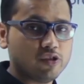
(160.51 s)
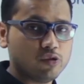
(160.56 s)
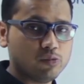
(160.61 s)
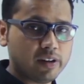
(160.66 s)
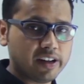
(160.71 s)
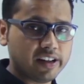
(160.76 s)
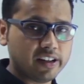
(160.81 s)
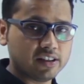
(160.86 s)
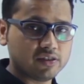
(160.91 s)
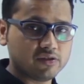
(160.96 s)

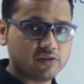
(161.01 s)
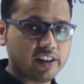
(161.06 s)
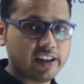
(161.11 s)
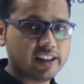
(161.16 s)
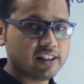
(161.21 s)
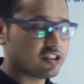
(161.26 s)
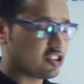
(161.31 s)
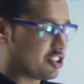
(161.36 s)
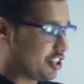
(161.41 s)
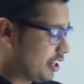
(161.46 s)
minus
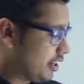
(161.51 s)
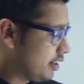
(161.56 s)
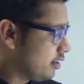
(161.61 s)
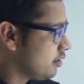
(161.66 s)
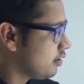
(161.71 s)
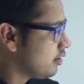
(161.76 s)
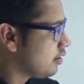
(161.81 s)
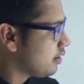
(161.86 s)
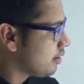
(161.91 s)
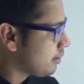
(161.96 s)
y3
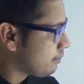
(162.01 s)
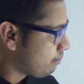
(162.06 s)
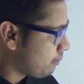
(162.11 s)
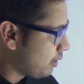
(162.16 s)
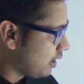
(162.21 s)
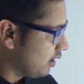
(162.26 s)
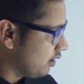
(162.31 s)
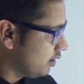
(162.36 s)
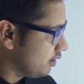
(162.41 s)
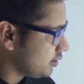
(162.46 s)

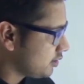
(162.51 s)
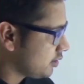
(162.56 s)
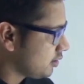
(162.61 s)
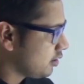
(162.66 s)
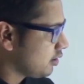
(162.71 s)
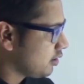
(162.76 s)
plus